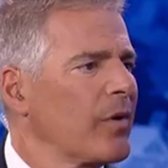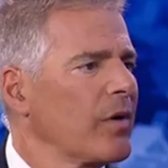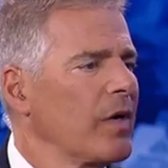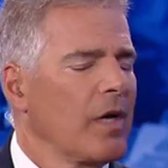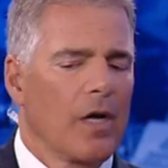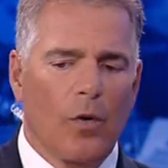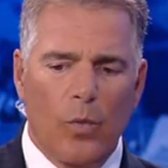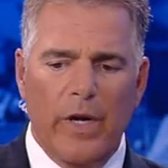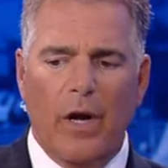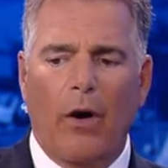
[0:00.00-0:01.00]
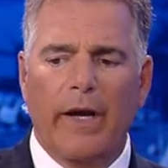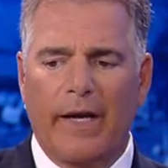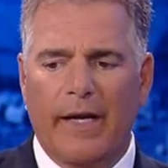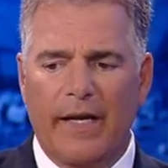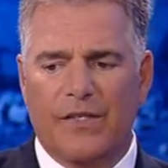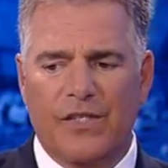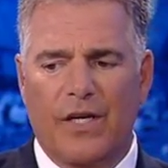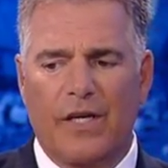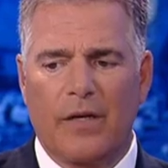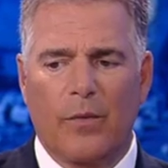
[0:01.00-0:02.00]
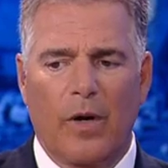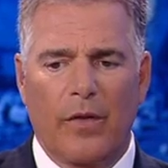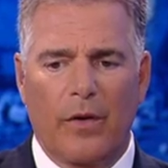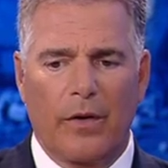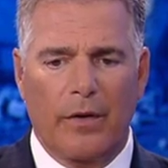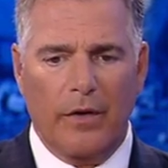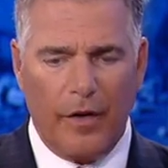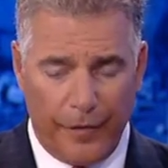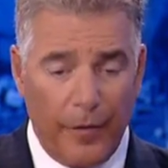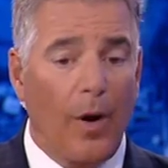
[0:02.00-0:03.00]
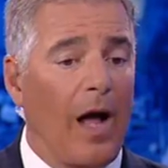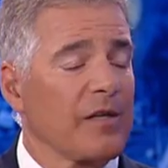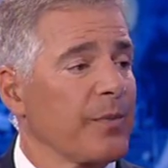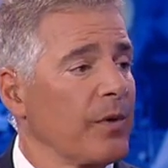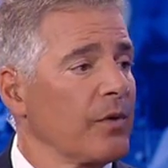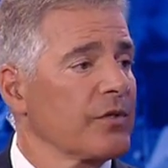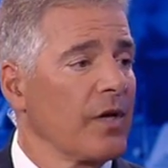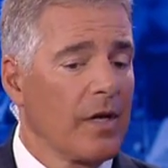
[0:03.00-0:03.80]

Mm-hmm. We are in a city where there are a few hospitals,